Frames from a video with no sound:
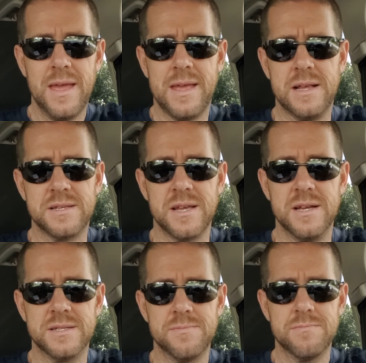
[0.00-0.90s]
He
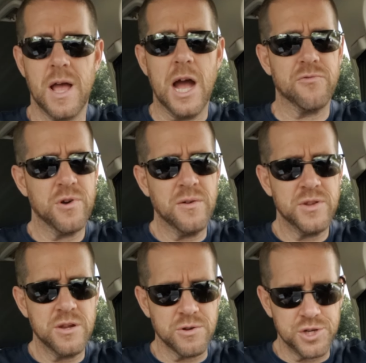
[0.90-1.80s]
says, "I drove
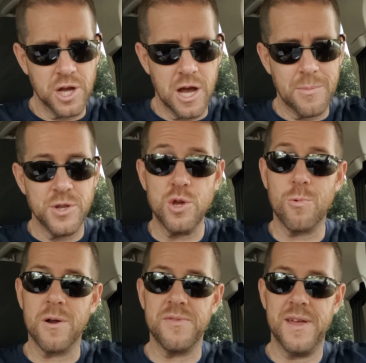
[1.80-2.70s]
to your job, and you
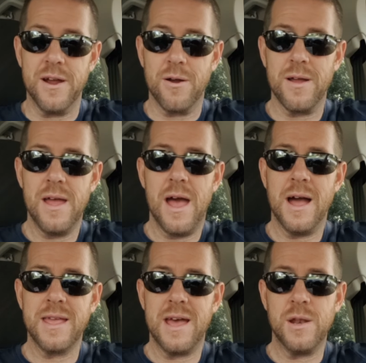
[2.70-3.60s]
weren't there."
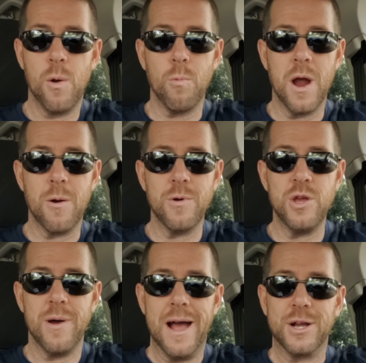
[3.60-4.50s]
Again, "Where were
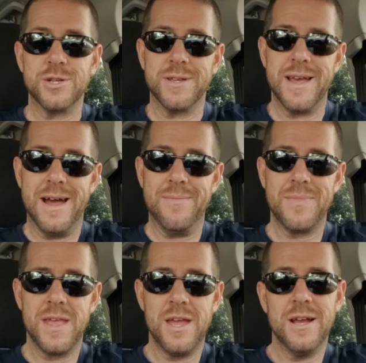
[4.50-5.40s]
you actually at?"
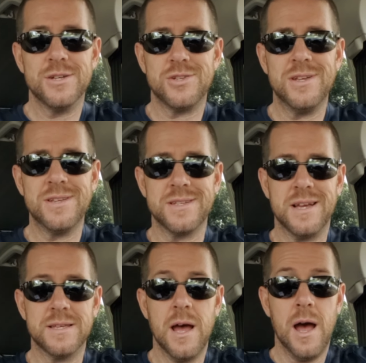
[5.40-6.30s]
She
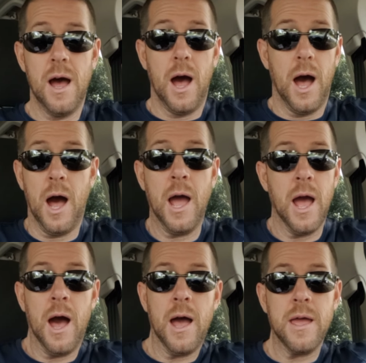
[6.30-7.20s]
says,
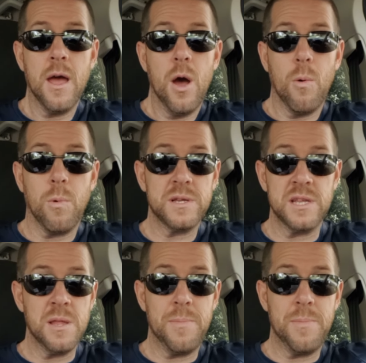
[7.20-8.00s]
I was in the